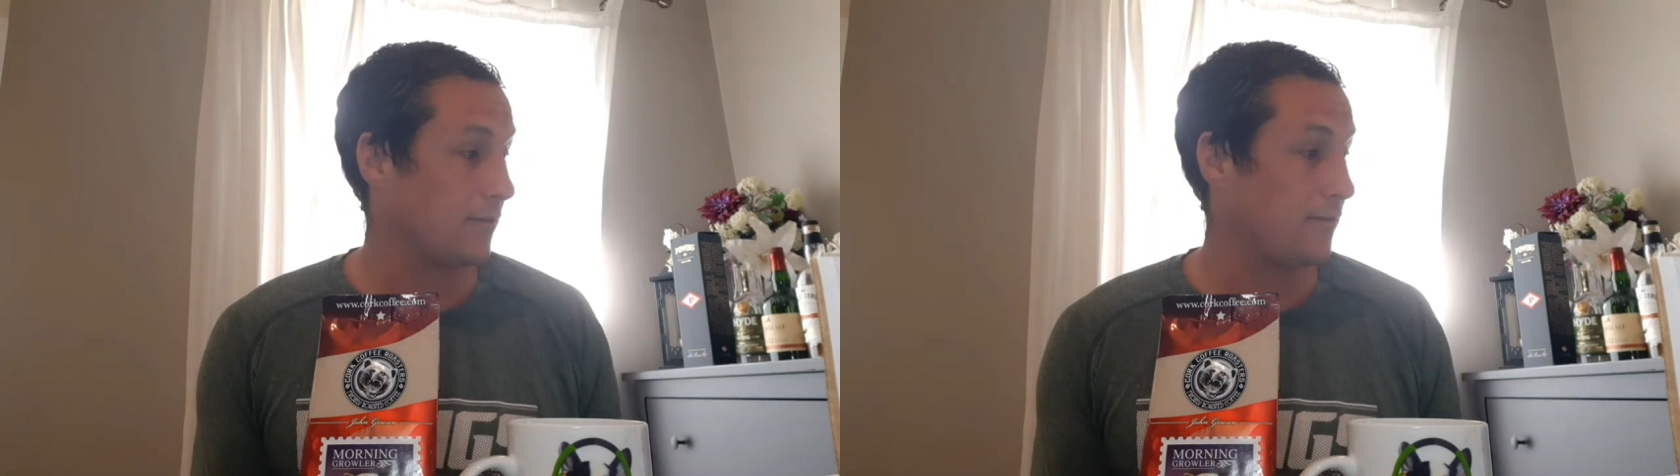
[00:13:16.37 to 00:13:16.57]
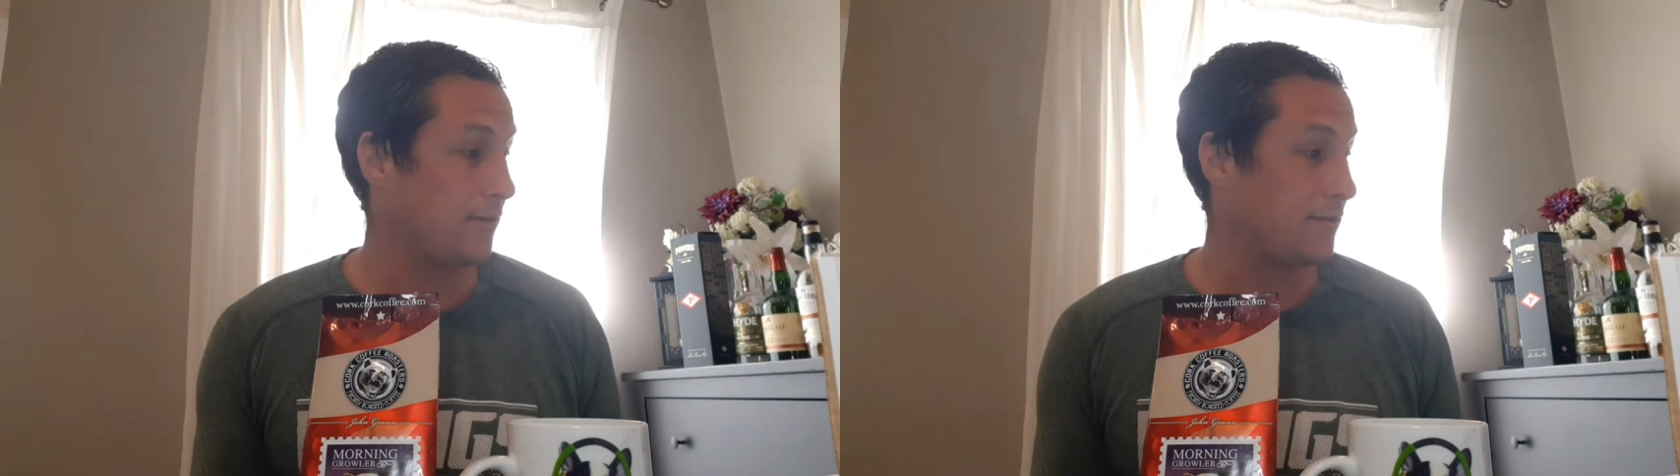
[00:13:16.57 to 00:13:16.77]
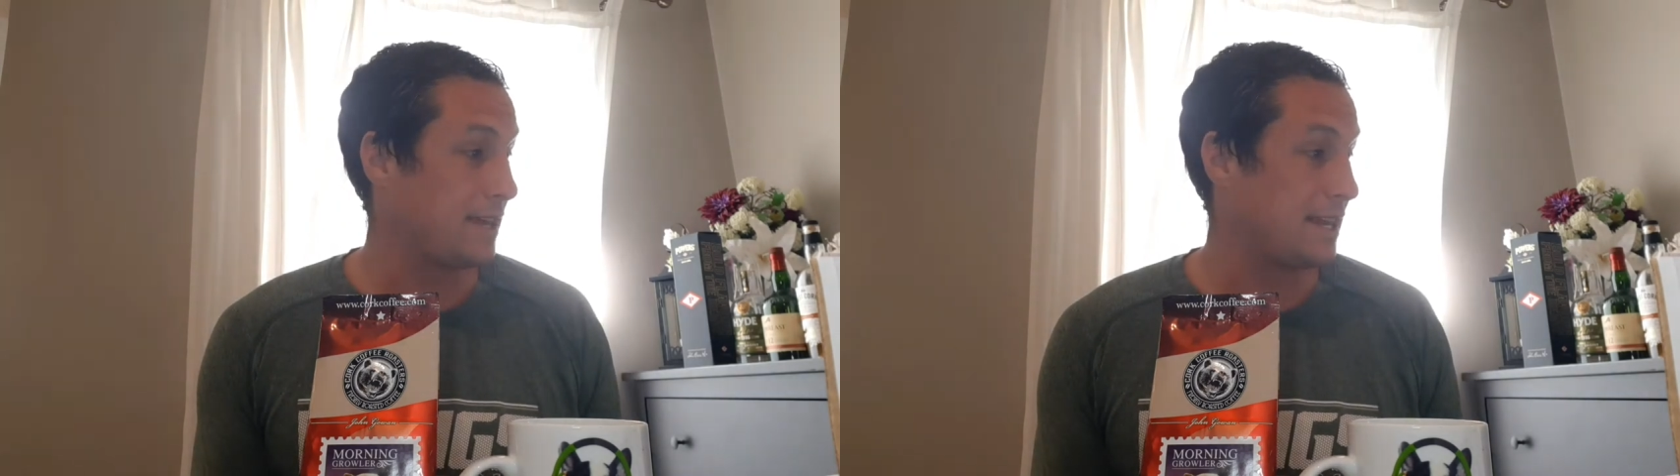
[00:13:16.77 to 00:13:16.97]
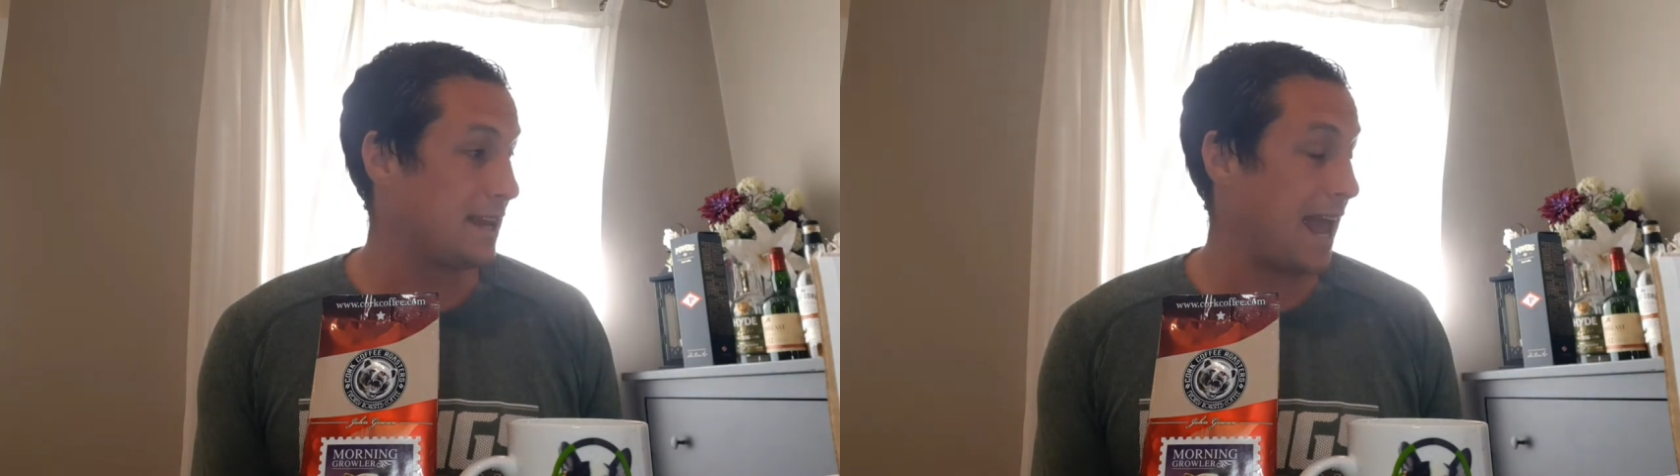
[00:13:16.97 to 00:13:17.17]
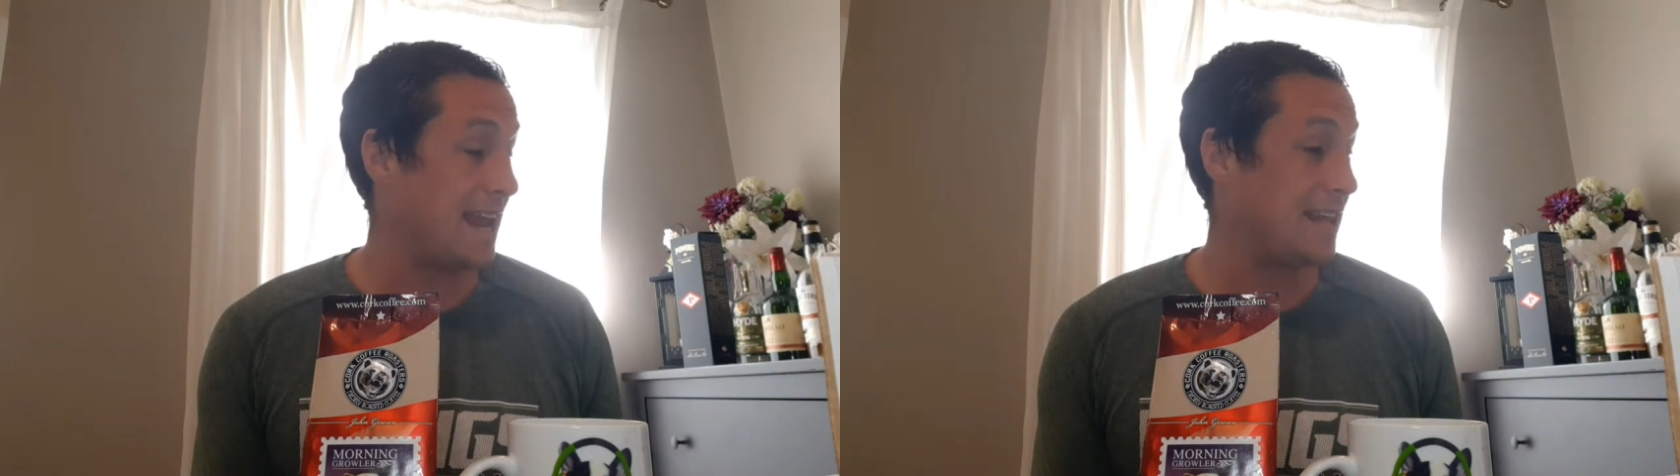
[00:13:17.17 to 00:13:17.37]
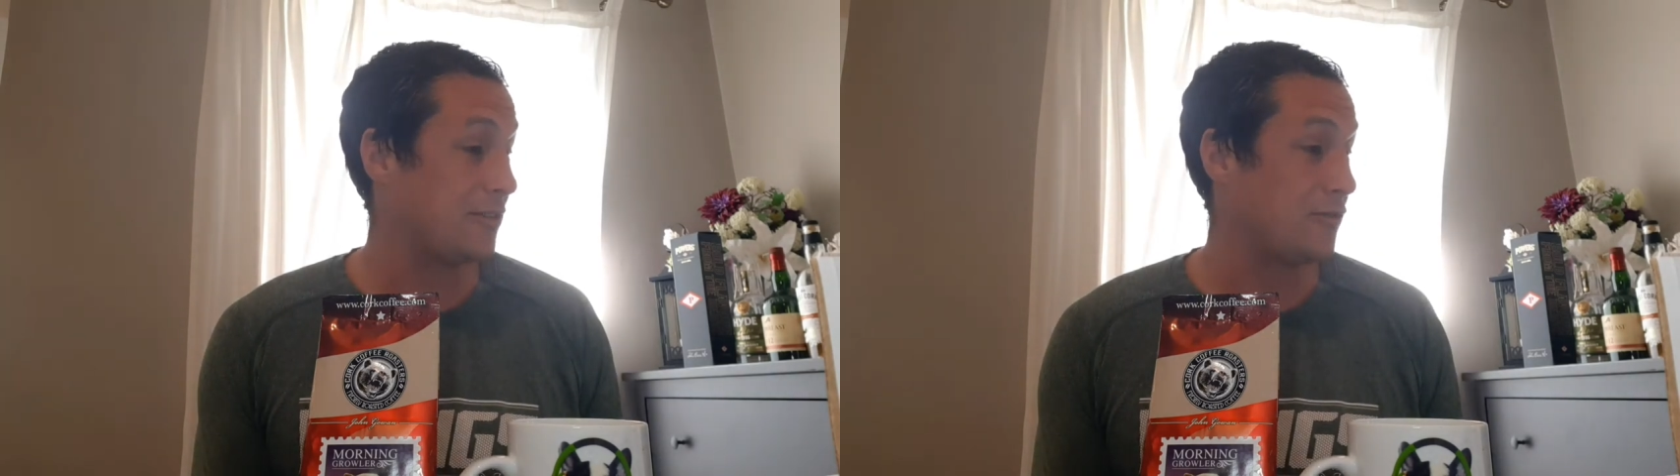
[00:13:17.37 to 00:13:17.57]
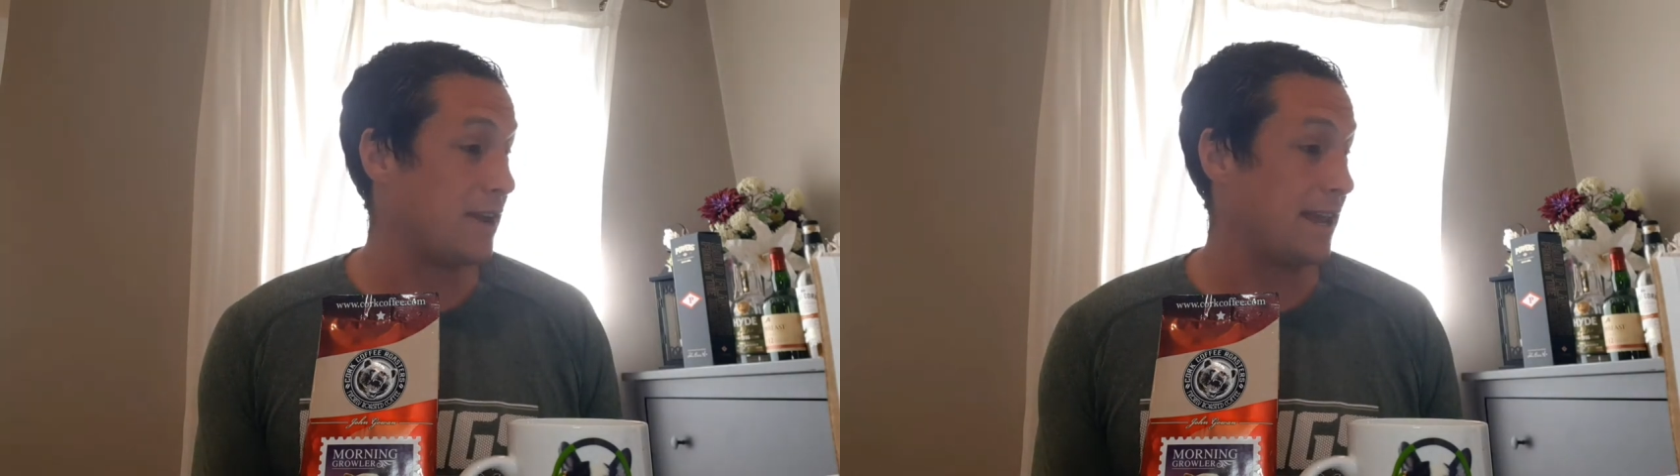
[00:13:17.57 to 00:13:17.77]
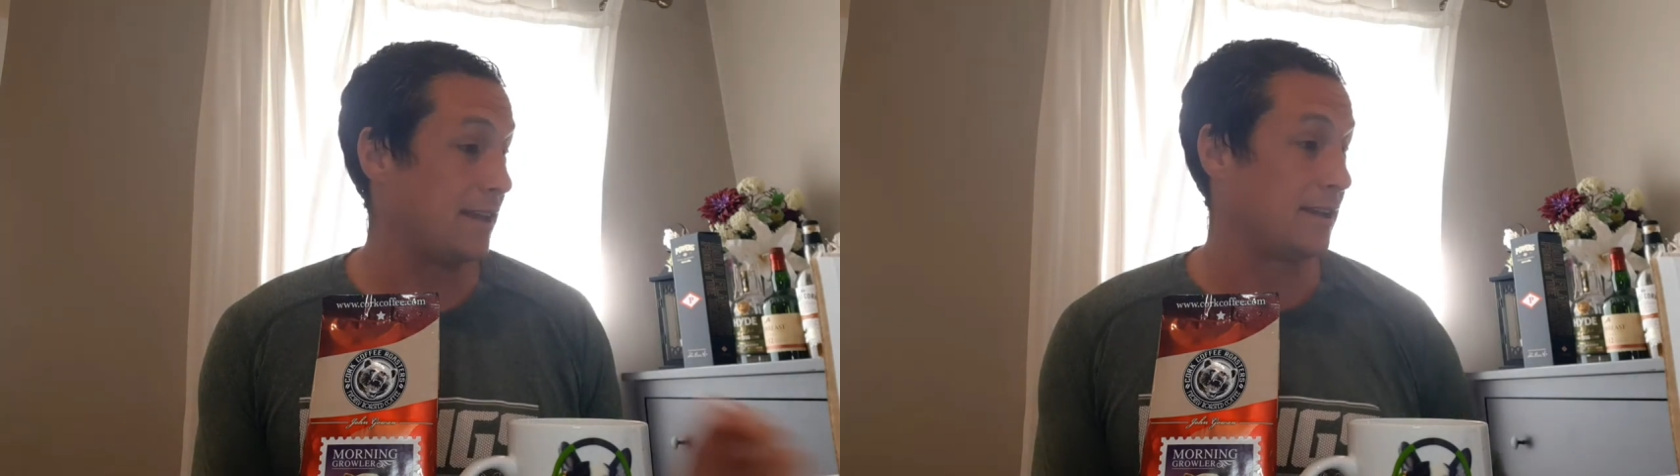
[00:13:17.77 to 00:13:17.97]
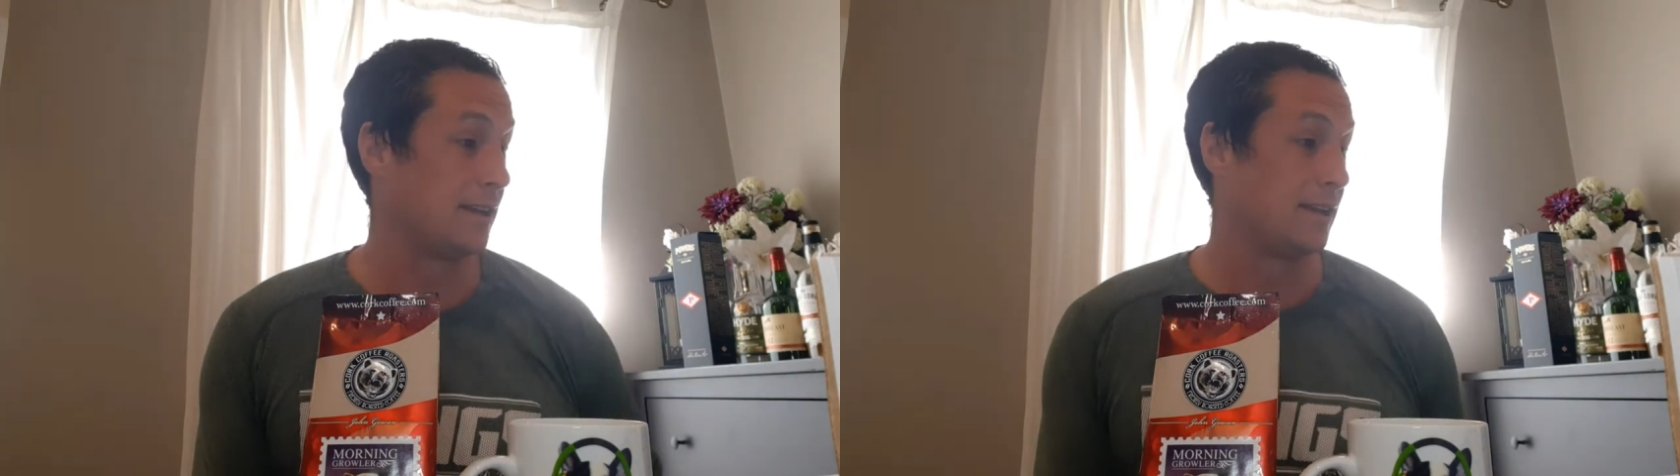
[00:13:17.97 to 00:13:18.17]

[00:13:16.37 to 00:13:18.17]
1583.